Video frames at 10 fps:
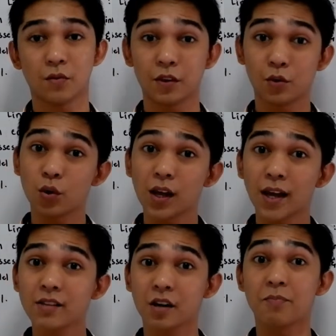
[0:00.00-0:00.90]
The two
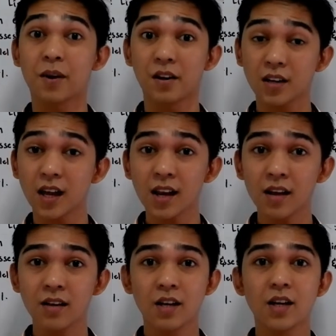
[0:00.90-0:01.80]
lines are
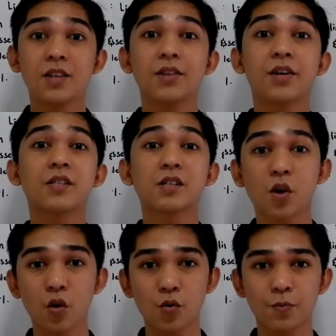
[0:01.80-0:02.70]
parallel, their
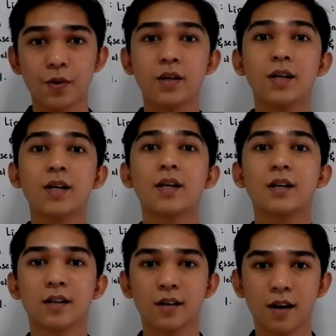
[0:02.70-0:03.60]
slope
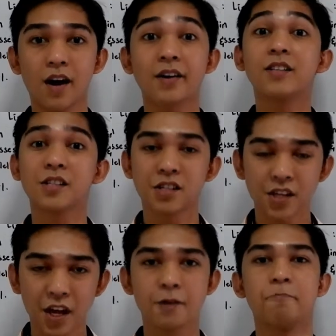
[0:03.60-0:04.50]
are the
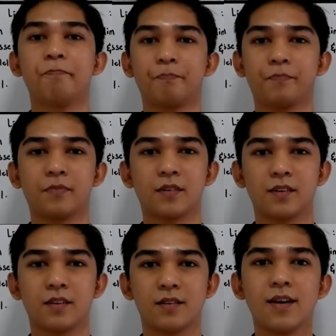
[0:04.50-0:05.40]
same.
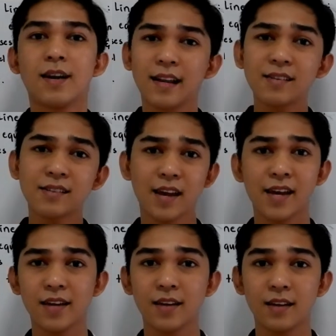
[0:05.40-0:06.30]
Let's
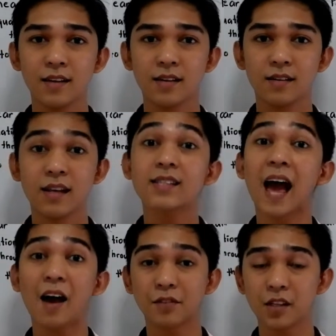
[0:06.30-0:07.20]
say, let's
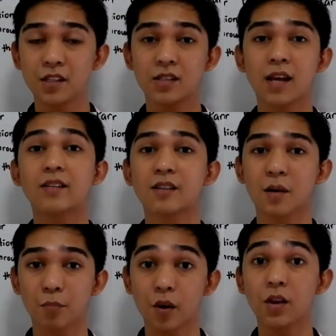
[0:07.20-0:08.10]
have this
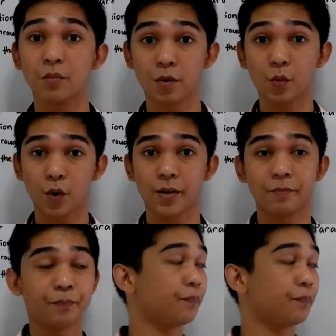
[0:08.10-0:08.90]
example number one.